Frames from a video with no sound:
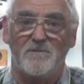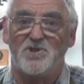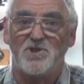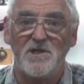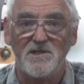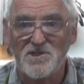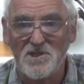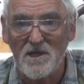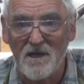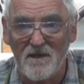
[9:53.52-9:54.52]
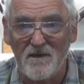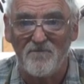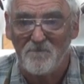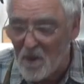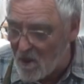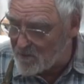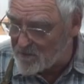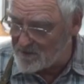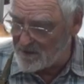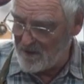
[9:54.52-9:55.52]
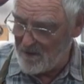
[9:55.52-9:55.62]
sheet of plywood,